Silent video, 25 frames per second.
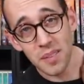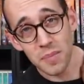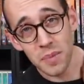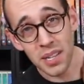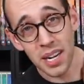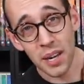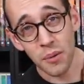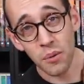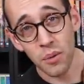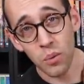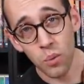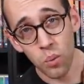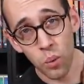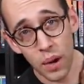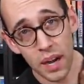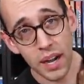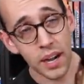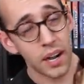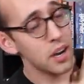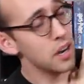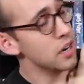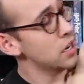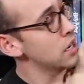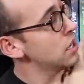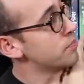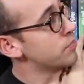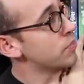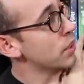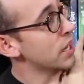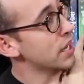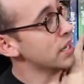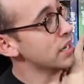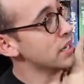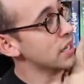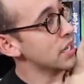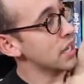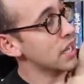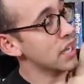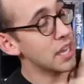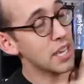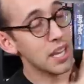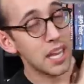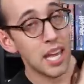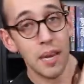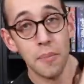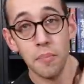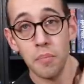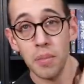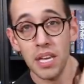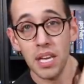something I would wear, but it
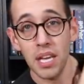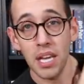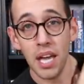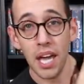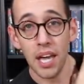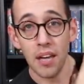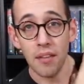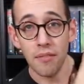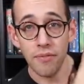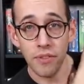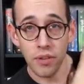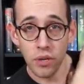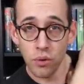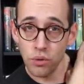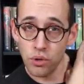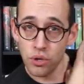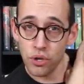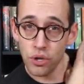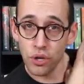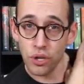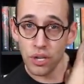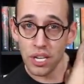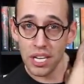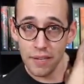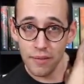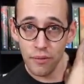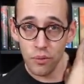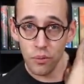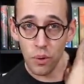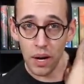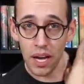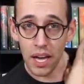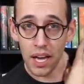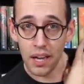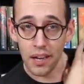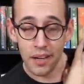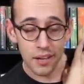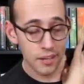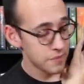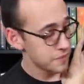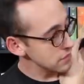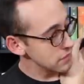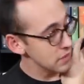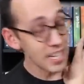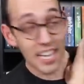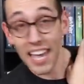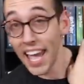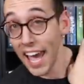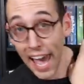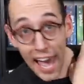can be a future giveaway.
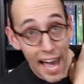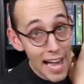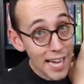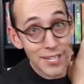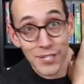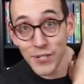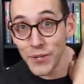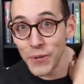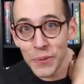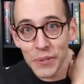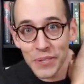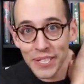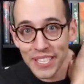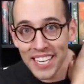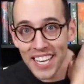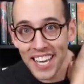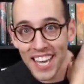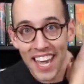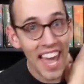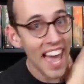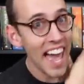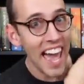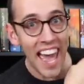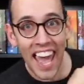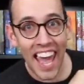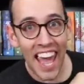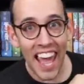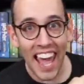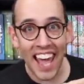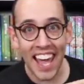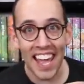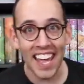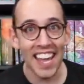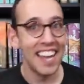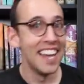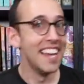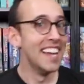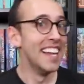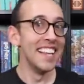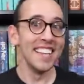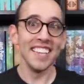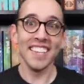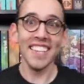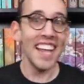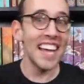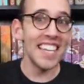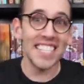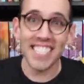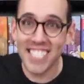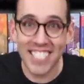Actually, hey,
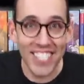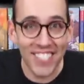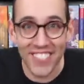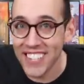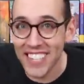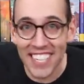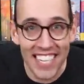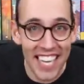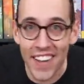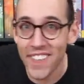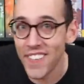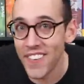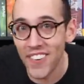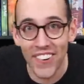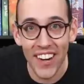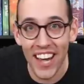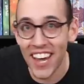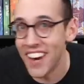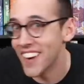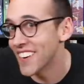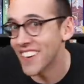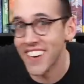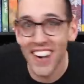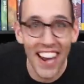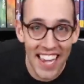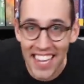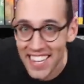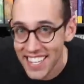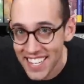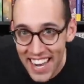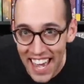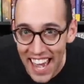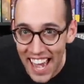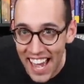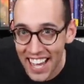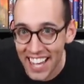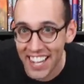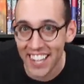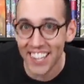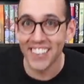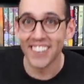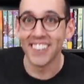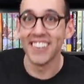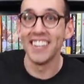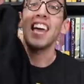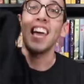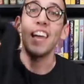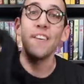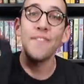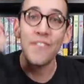let's do a giveaway right
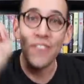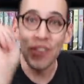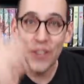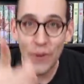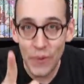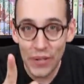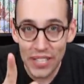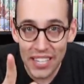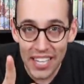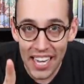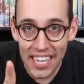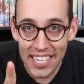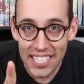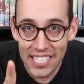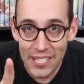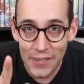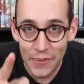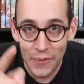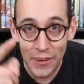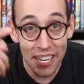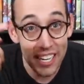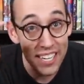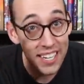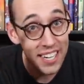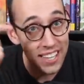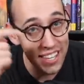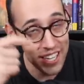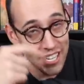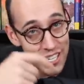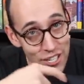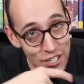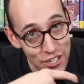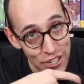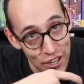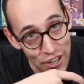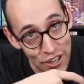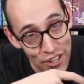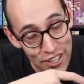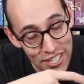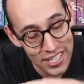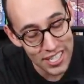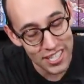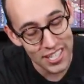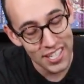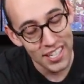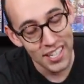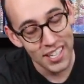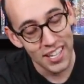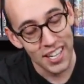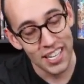now. If you would like to win this
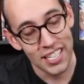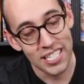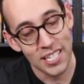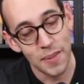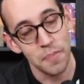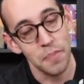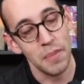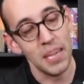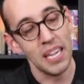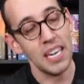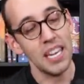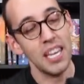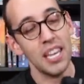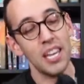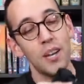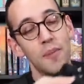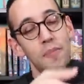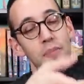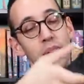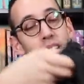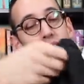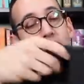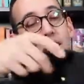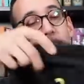shirt, it is a medium